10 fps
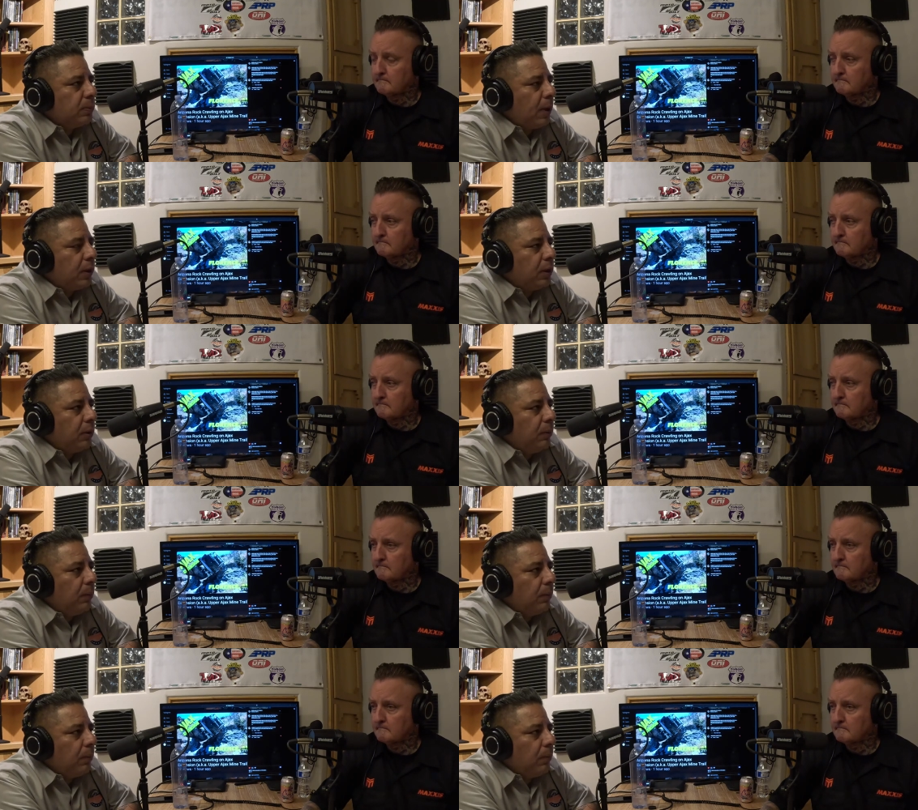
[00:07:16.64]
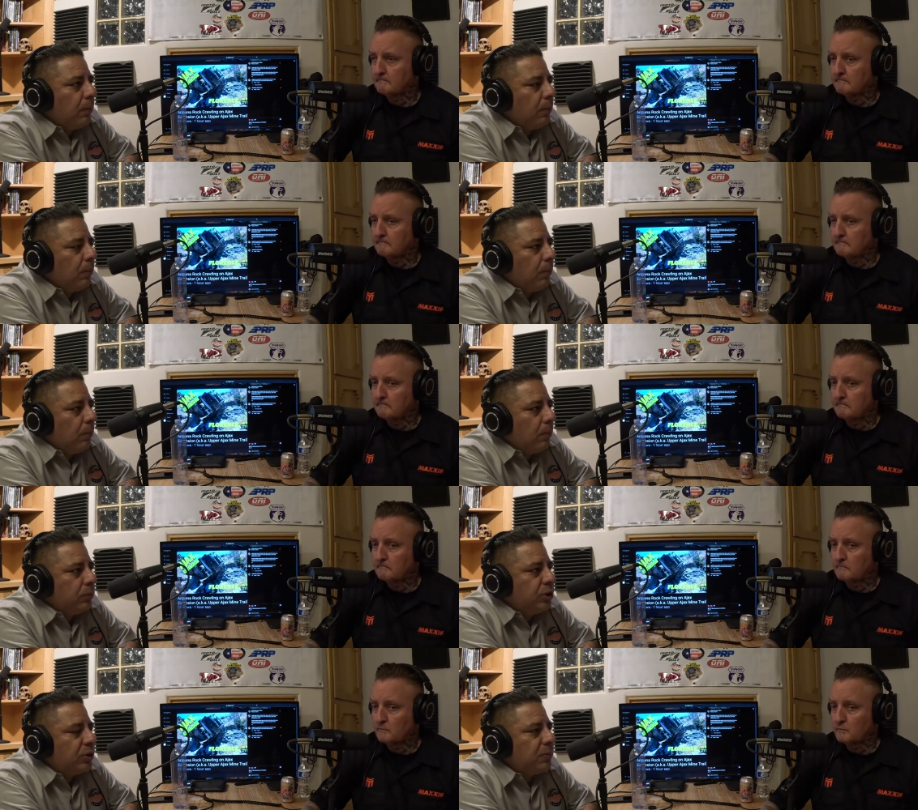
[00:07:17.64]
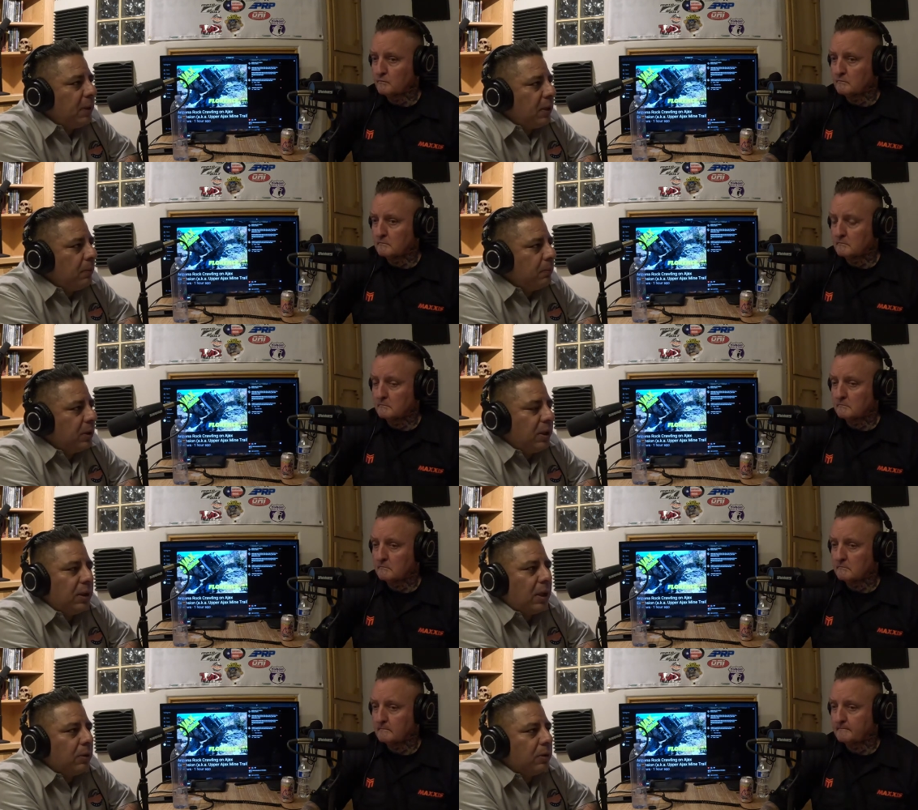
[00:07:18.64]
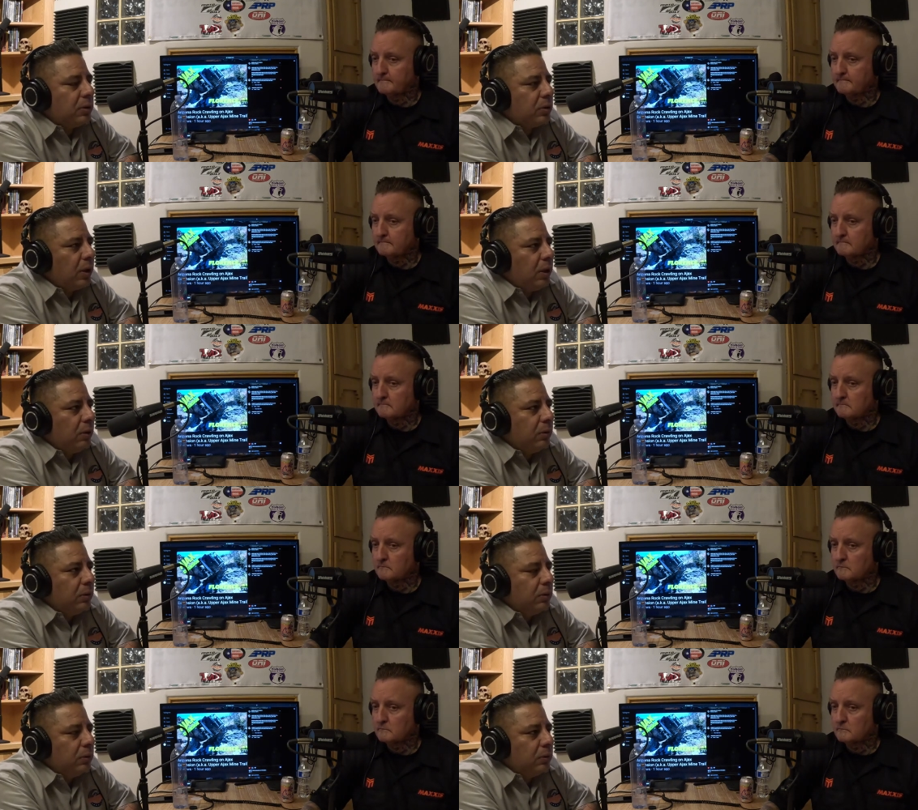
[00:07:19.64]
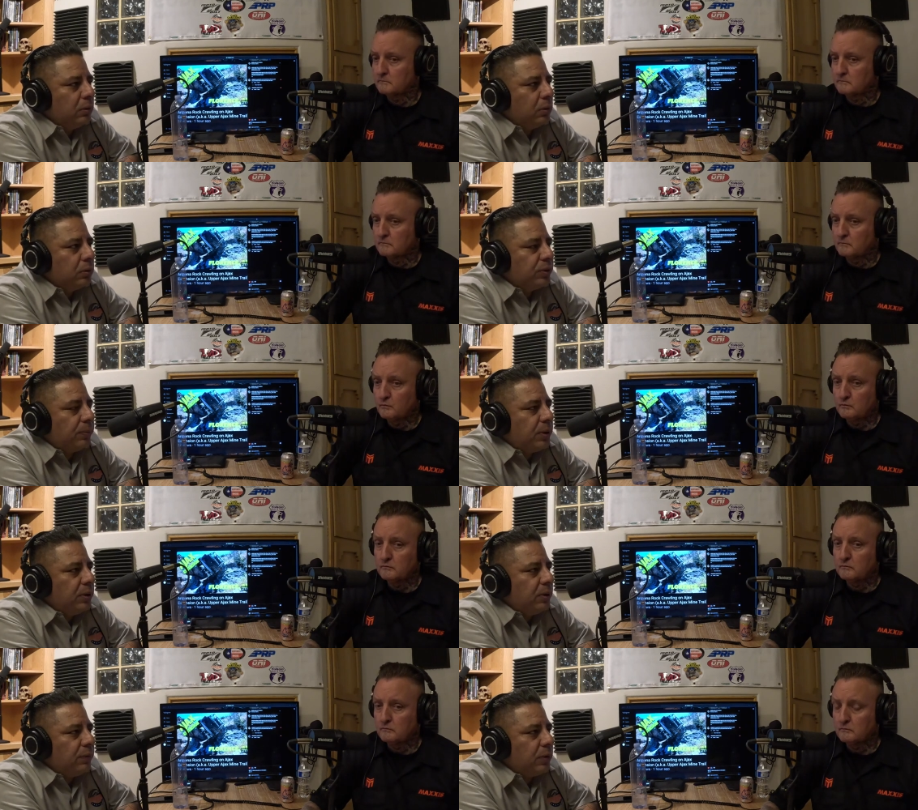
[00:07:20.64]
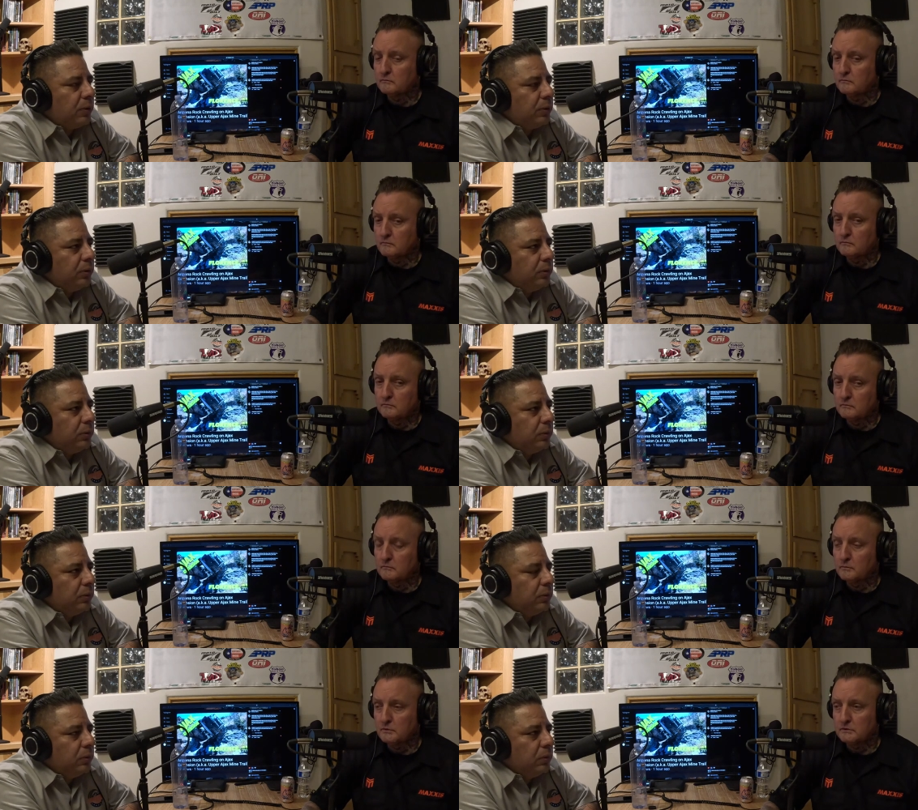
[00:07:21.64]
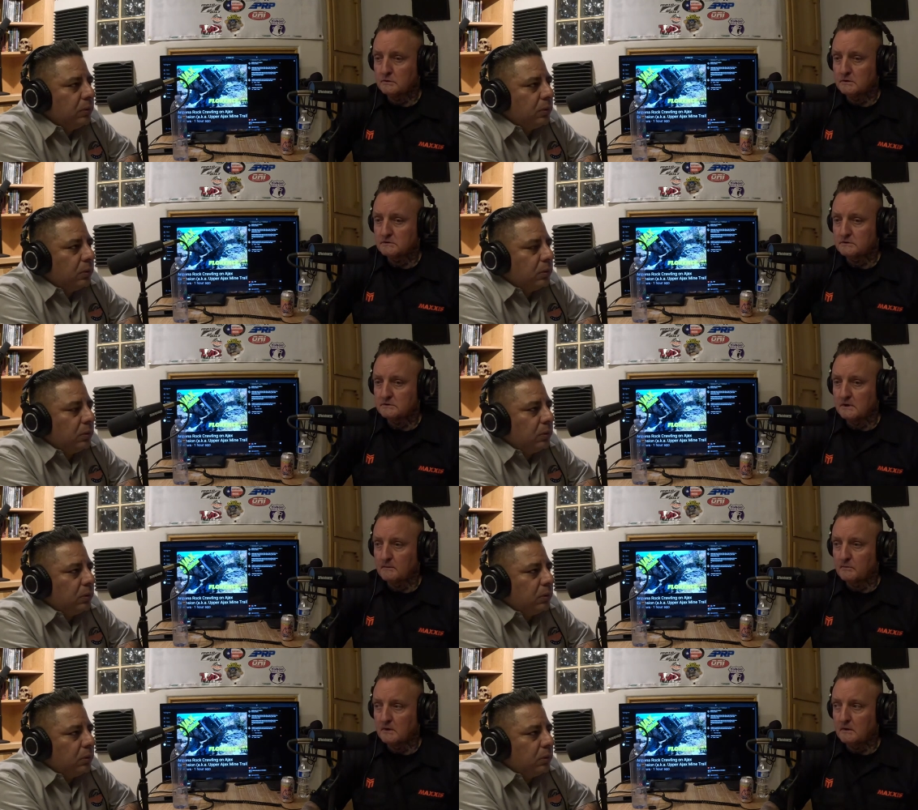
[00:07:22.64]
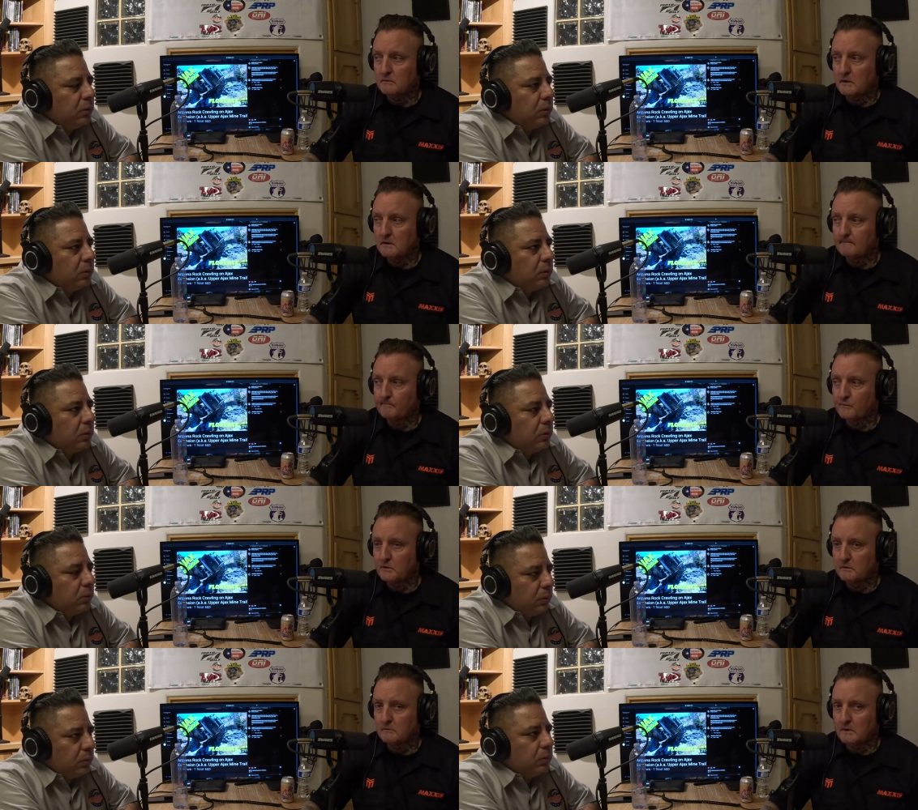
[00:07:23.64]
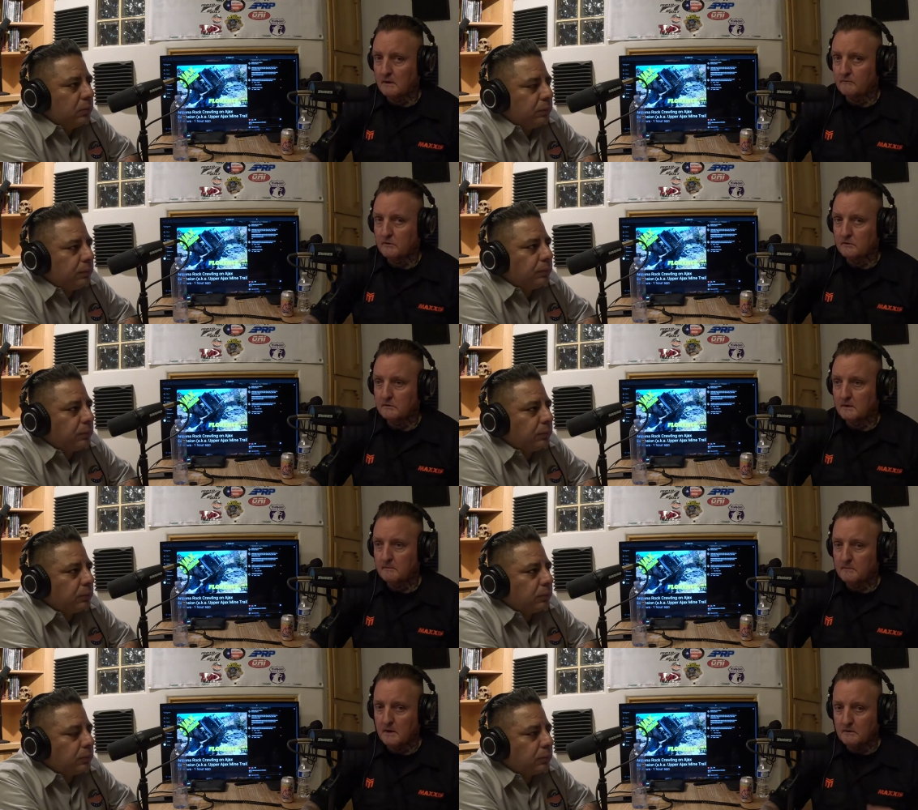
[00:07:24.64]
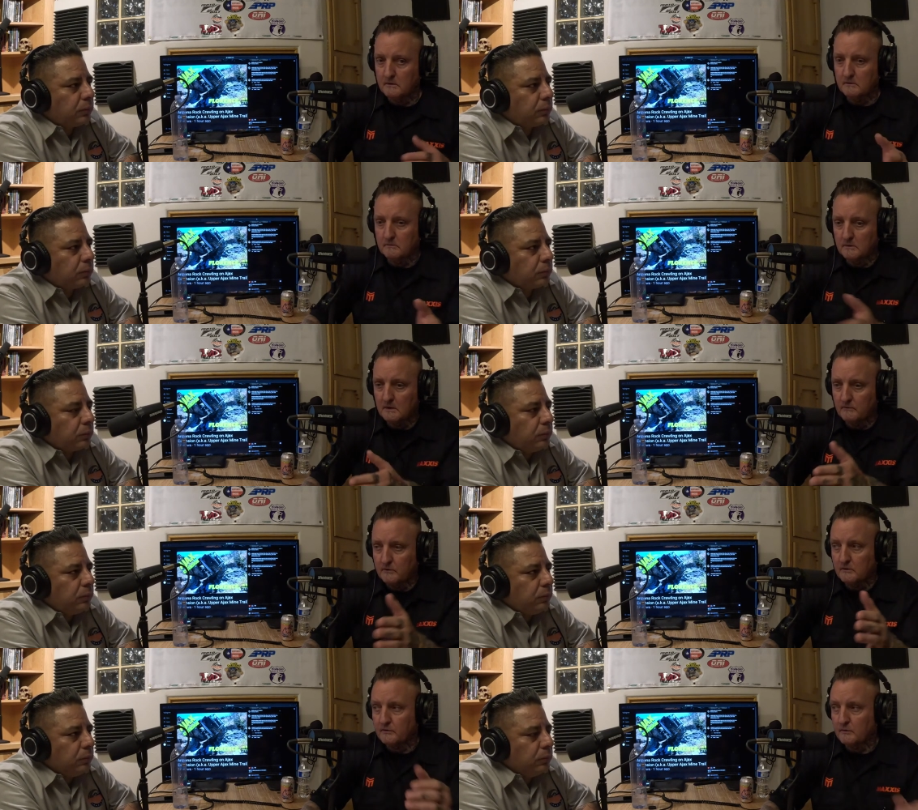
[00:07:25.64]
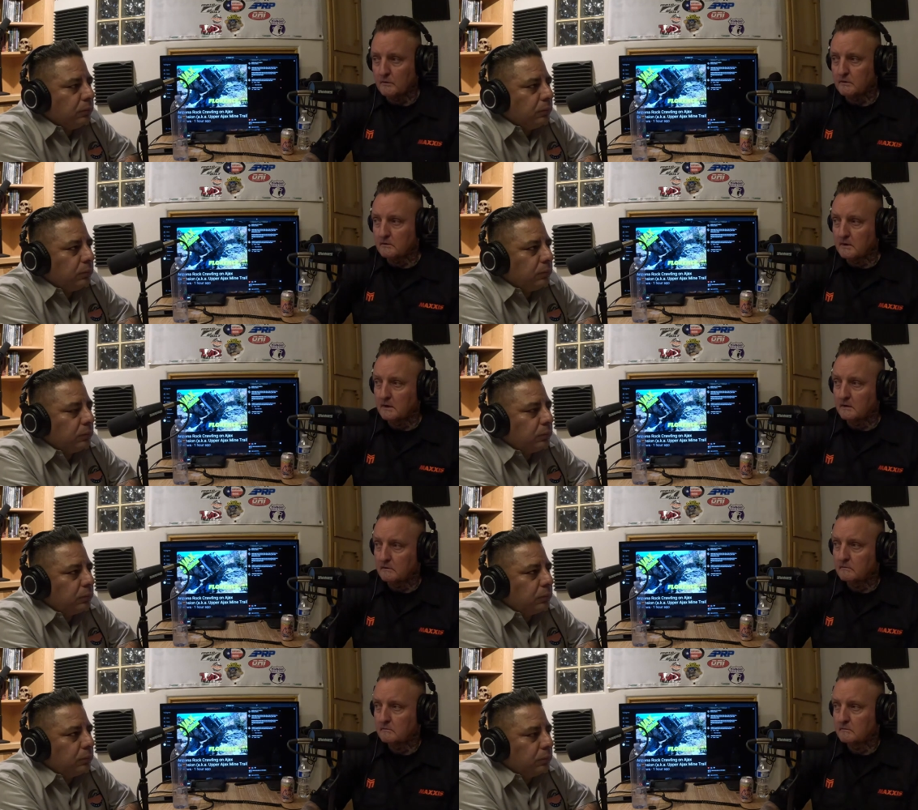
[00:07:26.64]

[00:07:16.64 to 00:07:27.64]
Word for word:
Speaker 1: spotting you? Just met them, getting out on the trail, something difficult.
Speaker 2: Well, it's the same thing, right? You kind of feel them out. You get a feel for whether they